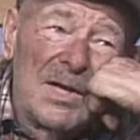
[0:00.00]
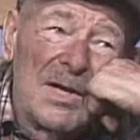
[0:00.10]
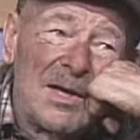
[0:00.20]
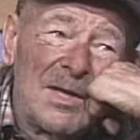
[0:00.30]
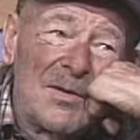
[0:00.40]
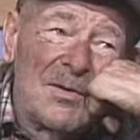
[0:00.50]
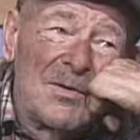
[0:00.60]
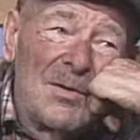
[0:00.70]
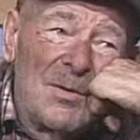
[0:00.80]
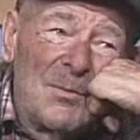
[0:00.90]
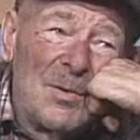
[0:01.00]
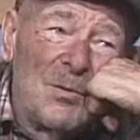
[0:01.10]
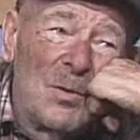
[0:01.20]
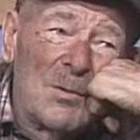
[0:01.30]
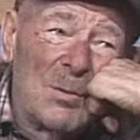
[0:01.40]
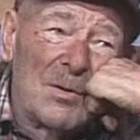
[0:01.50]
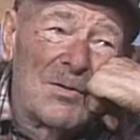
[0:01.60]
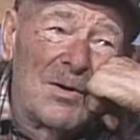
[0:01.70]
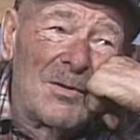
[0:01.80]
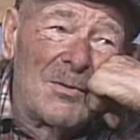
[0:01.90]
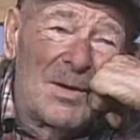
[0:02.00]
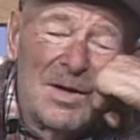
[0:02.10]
illegal to be one person alone.